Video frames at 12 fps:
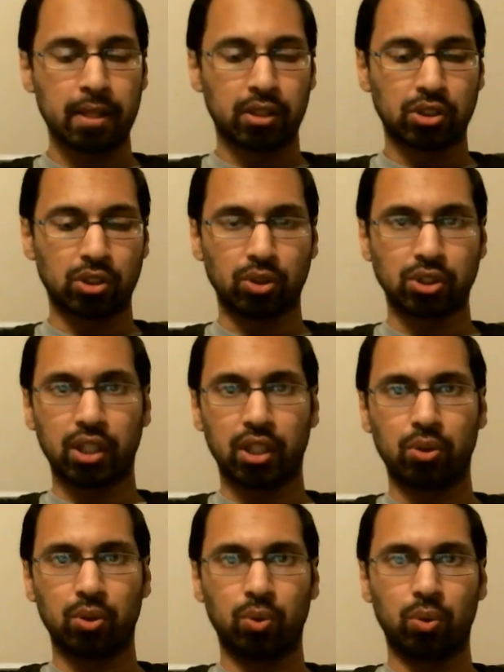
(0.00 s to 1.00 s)
So stay
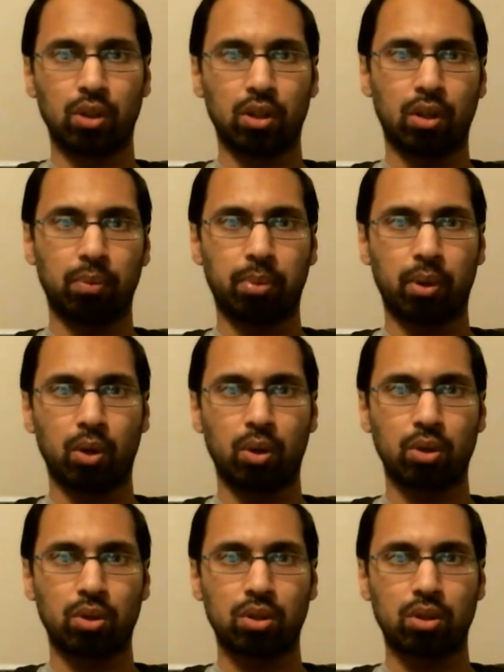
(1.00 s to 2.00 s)
tuned. Part